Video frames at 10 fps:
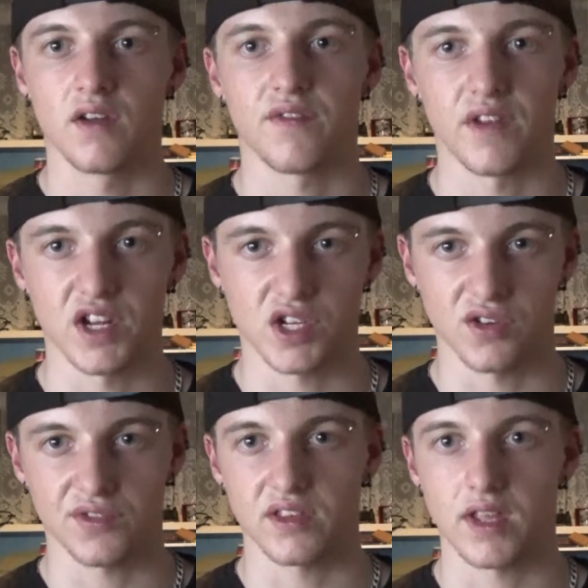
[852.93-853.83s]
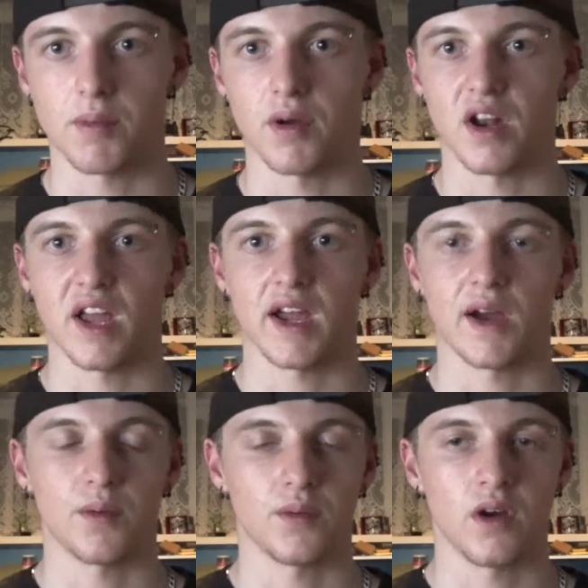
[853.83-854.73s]
finishing off the depot
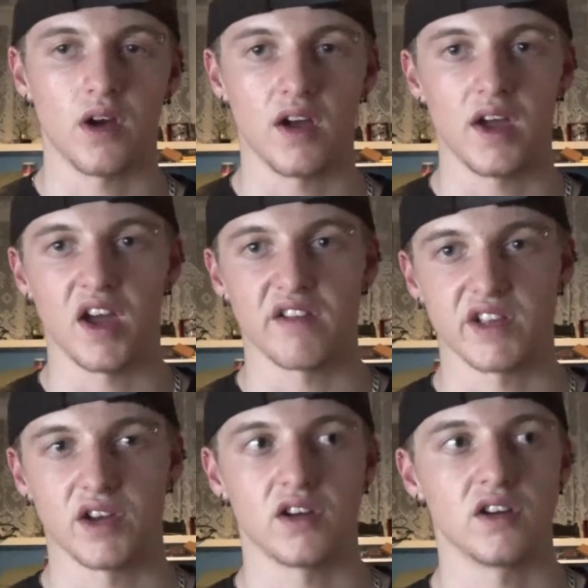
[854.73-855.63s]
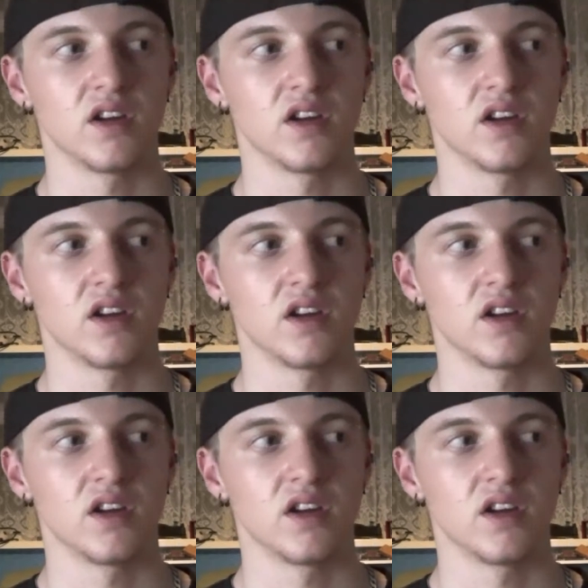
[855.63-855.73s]
layout area,